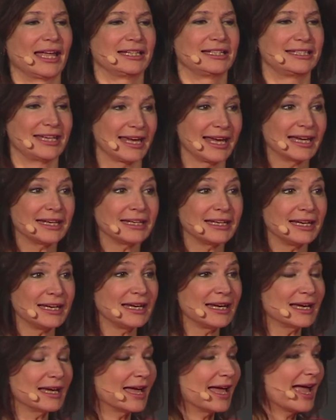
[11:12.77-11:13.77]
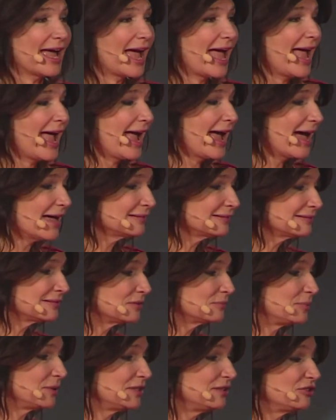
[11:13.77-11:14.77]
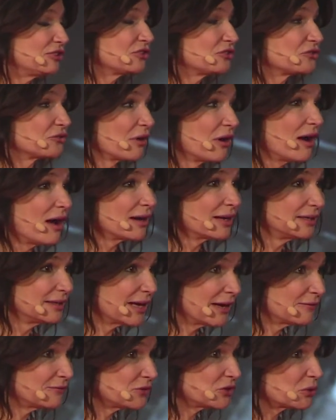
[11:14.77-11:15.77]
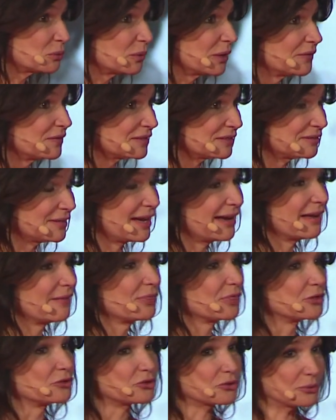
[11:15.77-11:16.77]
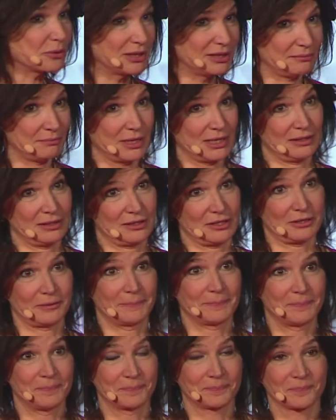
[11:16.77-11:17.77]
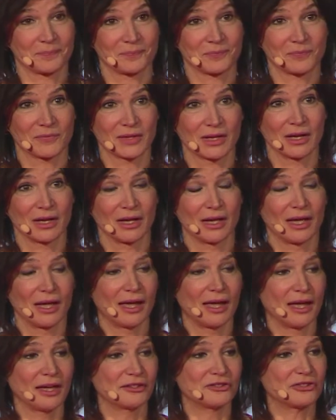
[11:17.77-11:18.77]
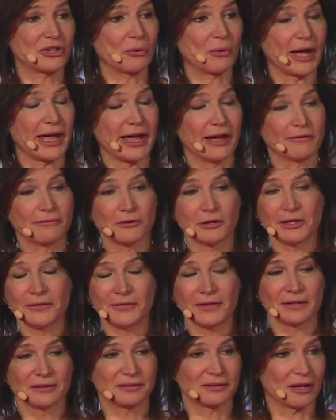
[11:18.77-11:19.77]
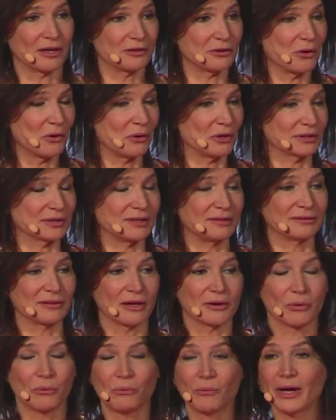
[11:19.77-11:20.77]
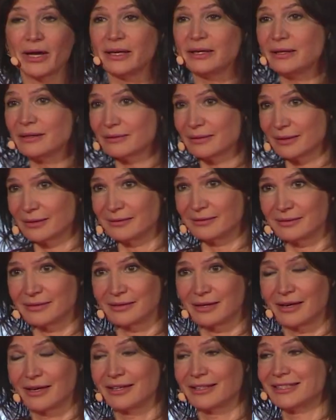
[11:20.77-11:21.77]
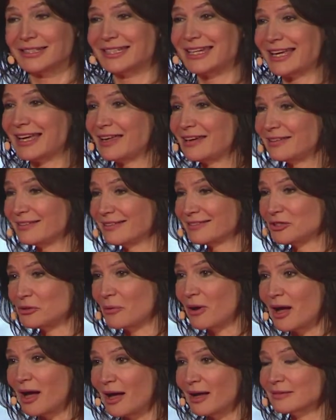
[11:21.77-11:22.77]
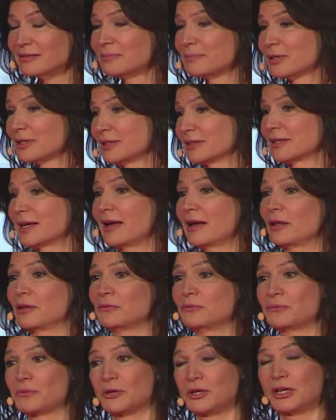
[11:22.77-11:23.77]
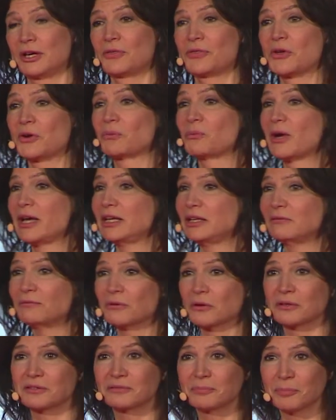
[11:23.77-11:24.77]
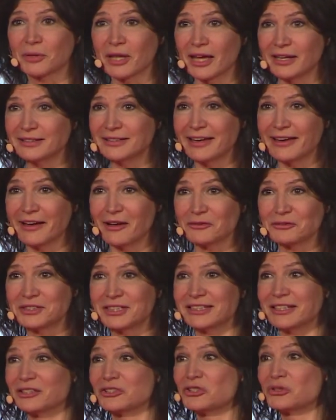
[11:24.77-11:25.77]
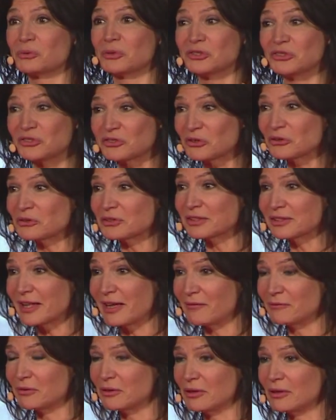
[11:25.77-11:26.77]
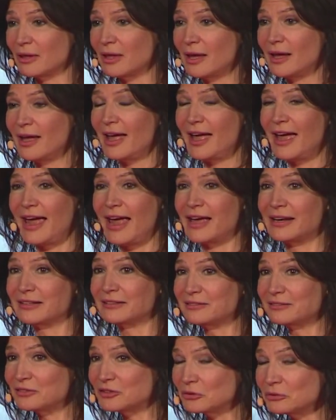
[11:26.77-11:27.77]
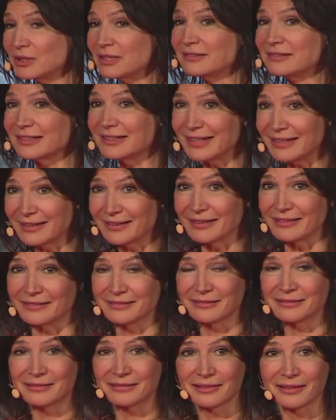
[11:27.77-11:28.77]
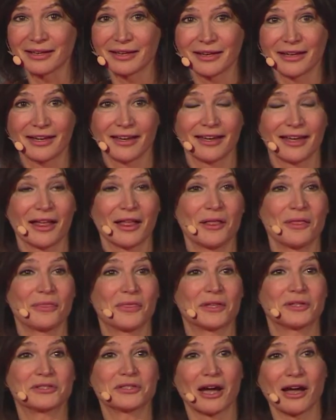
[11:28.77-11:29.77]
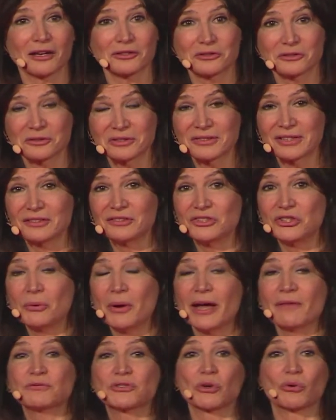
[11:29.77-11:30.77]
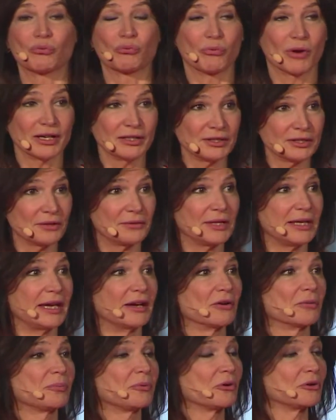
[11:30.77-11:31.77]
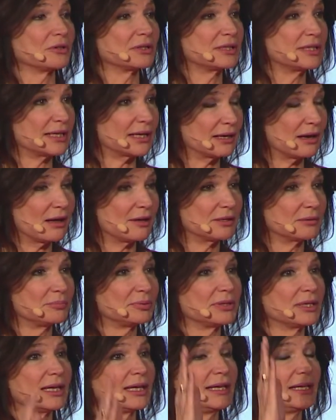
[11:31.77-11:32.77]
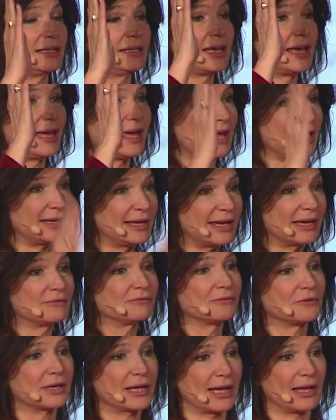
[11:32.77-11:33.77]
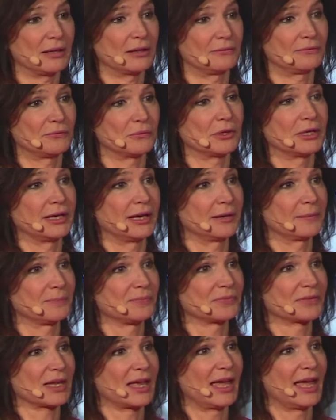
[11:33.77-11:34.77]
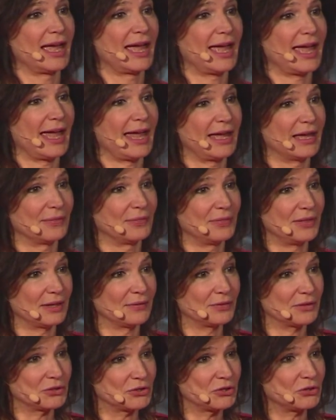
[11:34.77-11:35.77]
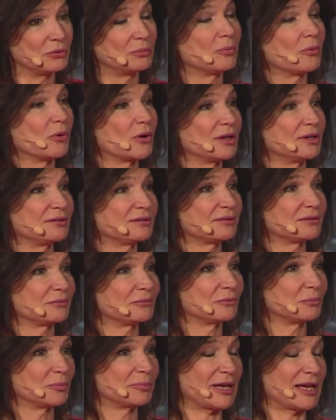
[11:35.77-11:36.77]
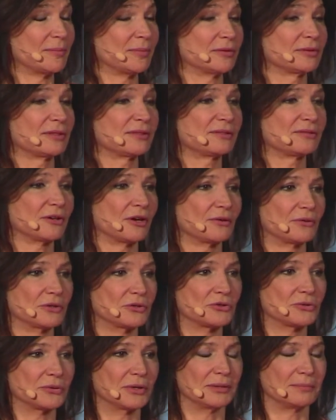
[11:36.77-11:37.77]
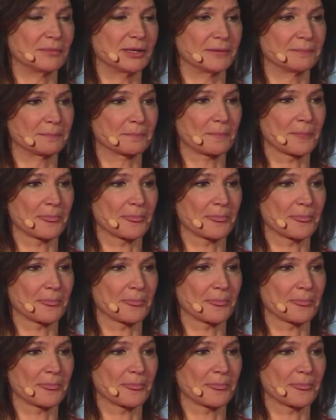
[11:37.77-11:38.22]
Danny has to be strong enough to withstand the treatment. So everything's on hold. He's on a waiting list to get to a hospital in California. They're waiting for his blood count to get to a certain level, and as soon as it is, the doctor says, you have to run to the airport, get on a plane, and head for California. And then the two boys will be able to start the treatment.